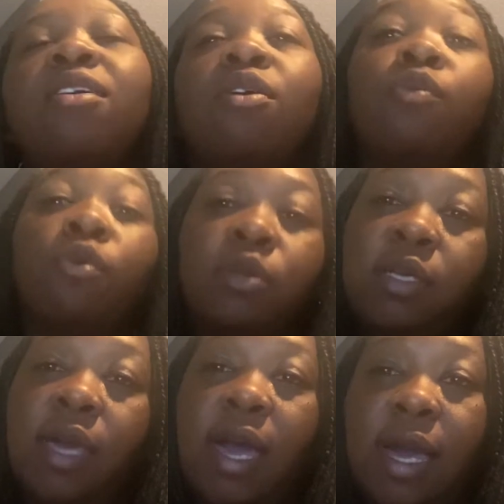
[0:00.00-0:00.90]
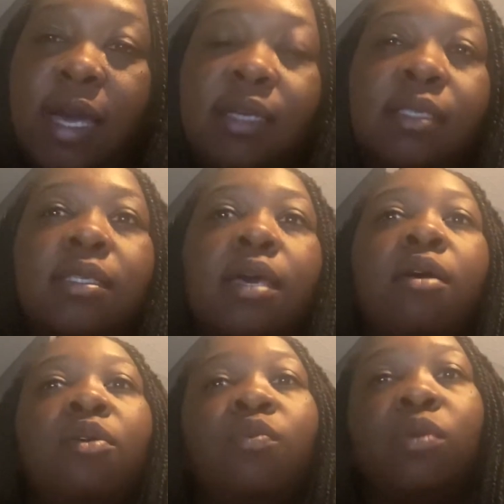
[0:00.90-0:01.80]
or rolling your eyes.
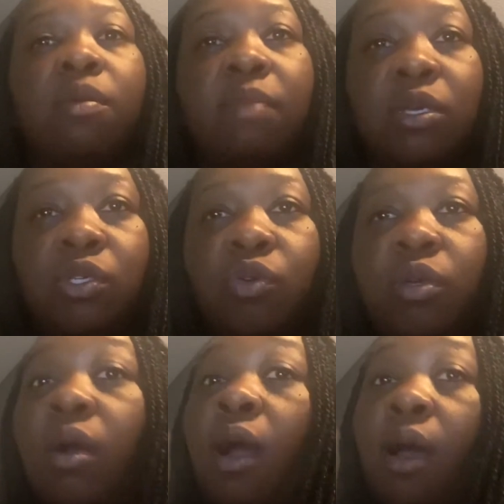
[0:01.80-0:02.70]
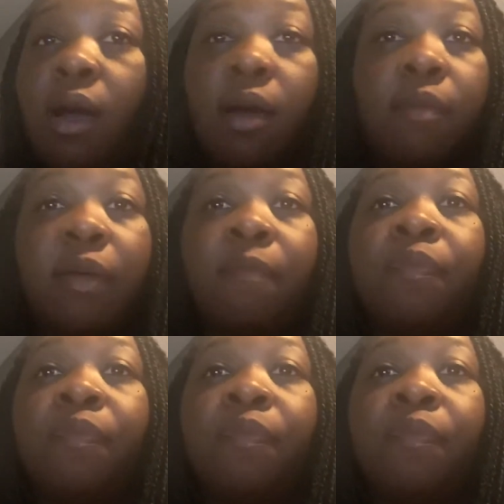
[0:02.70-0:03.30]
You want to make sure you're calm.